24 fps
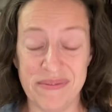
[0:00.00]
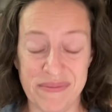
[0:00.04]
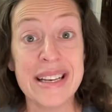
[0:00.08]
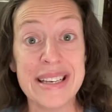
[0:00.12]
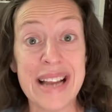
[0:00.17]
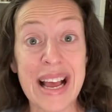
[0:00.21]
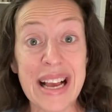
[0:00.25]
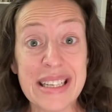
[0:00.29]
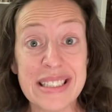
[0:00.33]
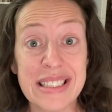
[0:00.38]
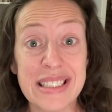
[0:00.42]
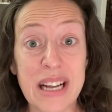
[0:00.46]

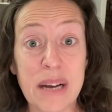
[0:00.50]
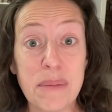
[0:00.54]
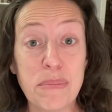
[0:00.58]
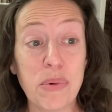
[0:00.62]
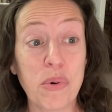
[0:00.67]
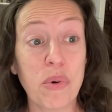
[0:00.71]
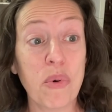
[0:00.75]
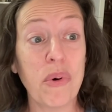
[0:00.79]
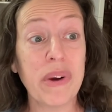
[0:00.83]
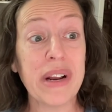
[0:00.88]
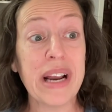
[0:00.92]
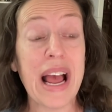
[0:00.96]
Next up,
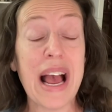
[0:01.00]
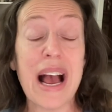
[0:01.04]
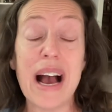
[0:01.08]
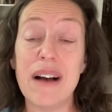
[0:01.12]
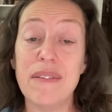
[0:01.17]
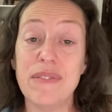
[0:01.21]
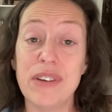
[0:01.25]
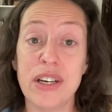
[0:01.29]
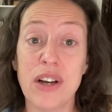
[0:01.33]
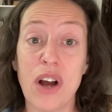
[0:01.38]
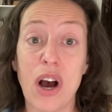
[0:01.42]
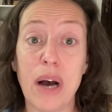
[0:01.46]
we're going to
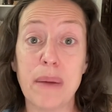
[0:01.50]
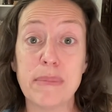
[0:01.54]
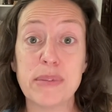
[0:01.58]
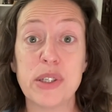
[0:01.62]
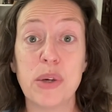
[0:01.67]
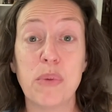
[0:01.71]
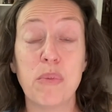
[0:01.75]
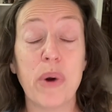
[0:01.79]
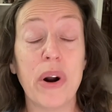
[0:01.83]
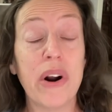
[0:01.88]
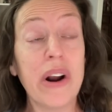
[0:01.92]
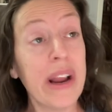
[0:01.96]
have an
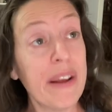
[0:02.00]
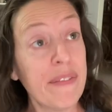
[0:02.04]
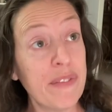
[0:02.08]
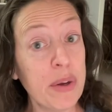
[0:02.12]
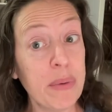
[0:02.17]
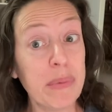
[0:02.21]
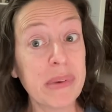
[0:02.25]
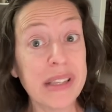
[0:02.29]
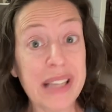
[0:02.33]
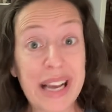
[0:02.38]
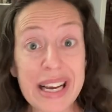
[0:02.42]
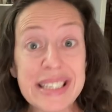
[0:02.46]
option where if
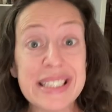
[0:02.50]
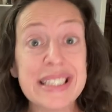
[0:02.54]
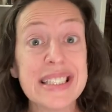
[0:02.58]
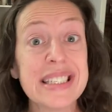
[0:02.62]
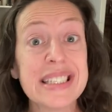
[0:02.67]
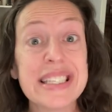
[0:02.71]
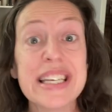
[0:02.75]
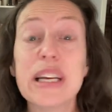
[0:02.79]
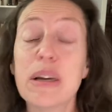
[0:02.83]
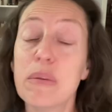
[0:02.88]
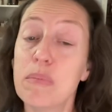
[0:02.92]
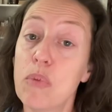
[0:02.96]
you would like to
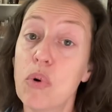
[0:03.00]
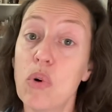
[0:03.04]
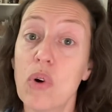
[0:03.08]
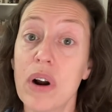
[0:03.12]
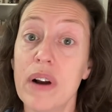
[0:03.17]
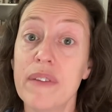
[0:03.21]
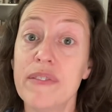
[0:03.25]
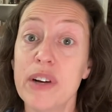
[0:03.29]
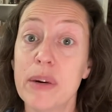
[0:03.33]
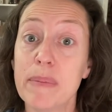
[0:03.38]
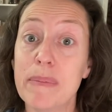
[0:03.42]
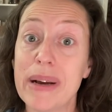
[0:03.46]
sink more
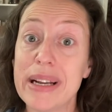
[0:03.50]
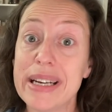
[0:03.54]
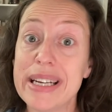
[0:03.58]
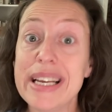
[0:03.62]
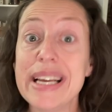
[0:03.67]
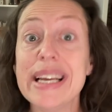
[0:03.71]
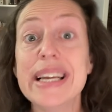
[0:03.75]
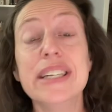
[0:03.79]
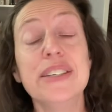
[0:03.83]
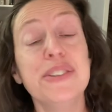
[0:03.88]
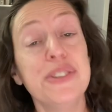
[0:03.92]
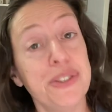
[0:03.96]
of your
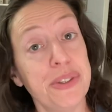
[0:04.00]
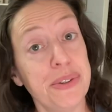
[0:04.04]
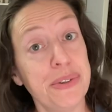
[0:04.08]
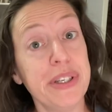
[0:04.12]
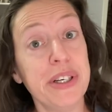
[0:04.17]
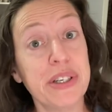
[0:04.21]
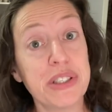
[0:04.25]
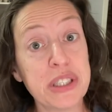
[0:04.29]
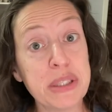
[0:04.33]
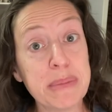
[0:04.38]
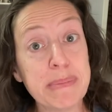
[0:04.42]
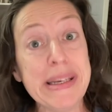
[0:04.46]
money into
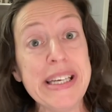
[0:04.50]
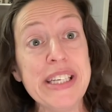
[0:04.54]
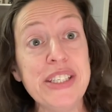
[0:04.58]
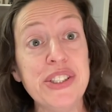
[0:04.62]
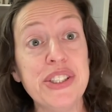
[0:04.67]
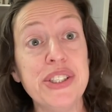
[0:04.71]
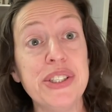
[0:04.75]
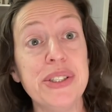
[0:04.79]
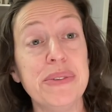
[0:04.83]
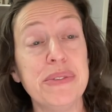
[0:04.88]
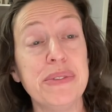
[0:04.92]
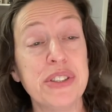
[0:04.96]
your speed
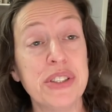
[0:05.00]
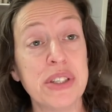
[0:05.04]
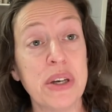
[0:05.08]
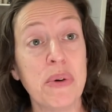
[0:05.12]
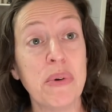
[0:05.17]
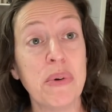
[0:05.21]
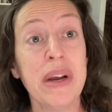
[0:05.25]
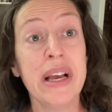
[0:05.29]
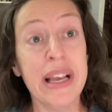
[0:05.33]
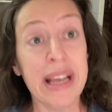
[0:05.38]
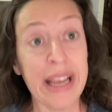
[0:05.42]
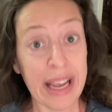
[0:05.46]
shoes.
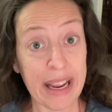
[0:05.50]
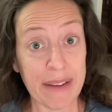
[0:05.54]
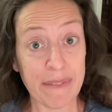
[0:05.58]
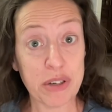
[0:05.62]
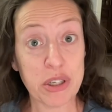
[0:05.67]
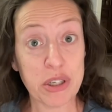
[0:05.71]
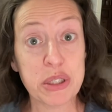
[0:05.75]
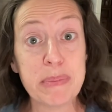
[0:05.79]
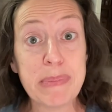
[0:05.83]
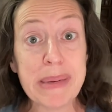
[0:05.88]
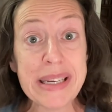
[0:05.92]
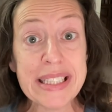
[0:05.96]
So if
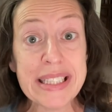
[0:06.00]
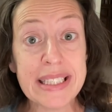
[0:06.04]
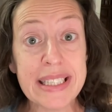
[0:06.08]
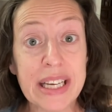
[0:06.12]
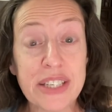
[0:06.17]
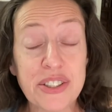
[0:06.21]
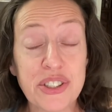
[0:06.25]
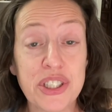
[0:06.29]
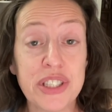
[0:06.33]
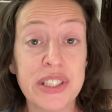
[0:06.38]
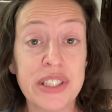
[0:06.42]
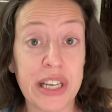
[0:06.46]
your speed
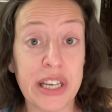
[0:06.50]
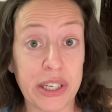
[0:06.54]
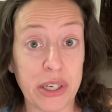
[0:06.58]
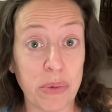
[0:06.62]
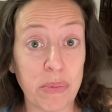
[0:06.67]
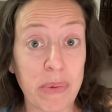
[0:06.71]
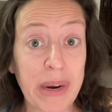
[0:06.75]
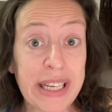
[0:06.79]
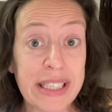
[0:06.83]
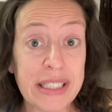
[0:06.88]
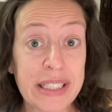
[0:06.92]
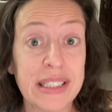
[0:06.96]
sessions and
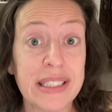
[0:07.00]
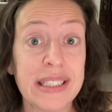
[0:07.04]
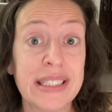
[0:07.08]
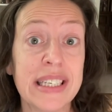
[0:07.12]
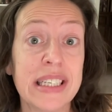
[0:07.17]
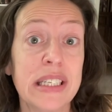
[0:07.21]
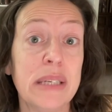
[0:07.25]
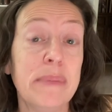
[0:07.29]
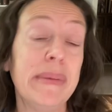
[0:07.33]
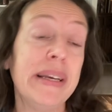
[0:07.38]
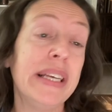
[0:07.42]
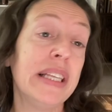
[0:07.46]
your races
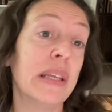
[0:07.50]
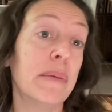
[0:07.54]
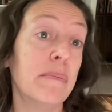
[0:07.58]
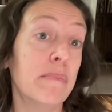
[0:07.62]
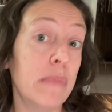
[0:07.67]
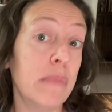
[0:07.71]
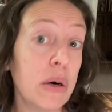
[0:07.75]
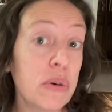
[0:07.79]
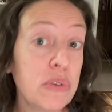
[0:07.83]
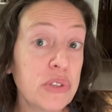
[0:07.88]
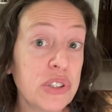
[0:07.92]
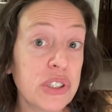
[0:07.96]
tend to be the
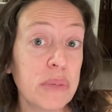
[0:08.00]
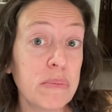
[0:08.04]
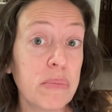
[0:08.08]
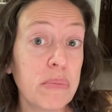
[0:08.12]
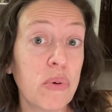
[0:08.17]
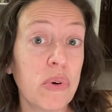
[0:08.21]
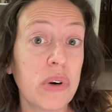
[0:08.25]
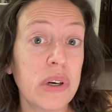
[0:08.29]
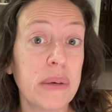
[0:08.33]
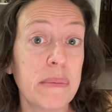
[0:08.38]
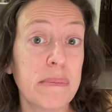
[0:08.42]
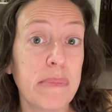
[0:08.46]
most
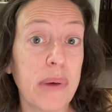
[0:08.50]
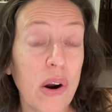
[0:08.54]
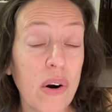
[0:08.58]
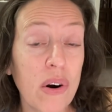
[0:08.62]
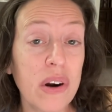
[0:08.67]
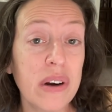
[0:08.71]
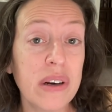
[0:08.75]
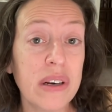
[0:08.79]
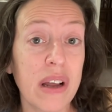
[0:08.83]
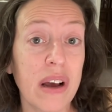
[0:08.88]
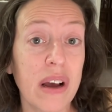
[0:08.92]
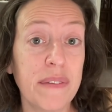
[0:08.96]
important
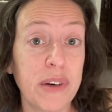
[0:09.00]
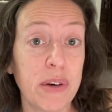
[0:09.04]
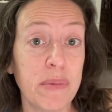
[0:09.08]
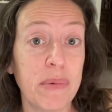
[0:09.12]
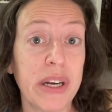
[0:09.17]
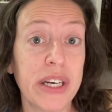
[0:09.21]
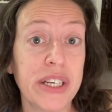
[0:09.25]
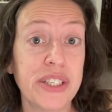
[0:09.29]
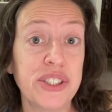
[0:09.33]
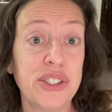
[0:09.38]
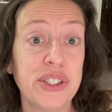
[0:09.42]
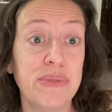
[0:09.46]
part of your
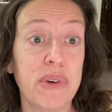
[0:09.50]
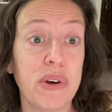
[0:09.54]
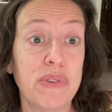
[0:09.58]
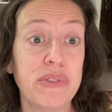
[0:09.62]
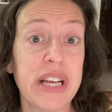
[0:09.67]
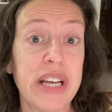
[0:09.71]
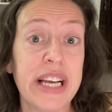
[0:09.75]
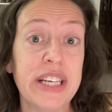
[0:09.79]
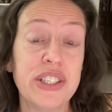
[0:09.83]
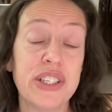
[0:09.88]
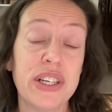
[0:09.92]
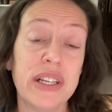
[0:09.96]
running shoe
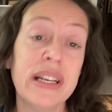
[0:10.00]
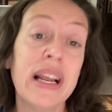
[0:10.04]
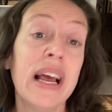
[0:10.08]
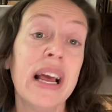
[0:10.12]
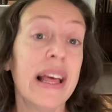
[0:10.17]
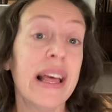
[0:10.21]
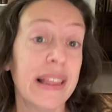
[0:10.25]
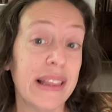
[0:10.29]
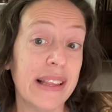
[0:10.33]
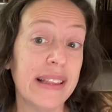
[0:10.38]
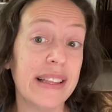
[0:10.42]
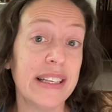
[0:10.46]
rotation,
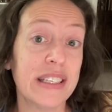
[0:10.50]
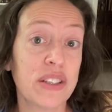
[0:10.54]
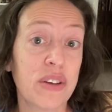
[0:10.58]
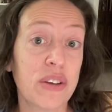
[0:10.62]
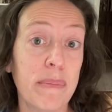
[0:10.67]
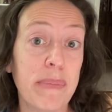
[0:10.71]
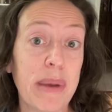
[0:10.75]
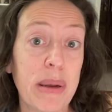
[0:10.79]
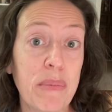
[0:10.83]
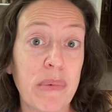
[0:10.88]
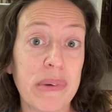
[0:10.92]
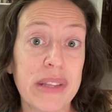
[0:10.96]
then this
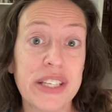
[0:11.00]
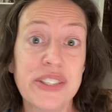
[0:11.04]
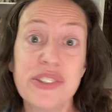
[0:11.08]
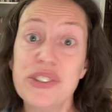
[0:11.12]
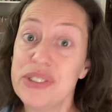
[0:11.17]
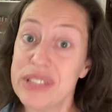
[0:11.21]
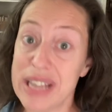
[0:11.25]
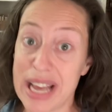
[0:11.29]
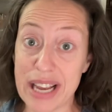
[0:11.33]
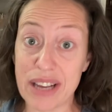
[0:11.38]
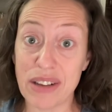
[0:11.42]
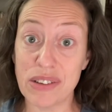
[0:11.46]
could be one that you
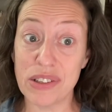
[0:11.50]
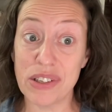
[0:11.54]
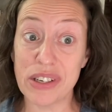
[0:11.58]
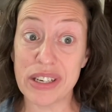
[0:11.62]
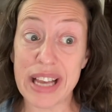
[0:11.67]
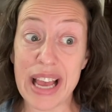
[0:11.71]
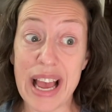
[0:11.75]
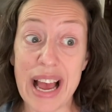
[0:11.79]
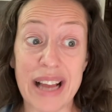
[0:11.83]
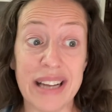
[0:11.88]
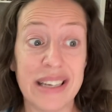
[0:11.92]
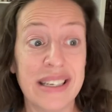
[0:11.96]
take a
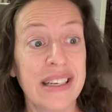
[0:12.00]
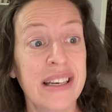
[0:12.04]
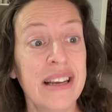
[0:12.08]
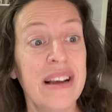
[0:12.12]
look at.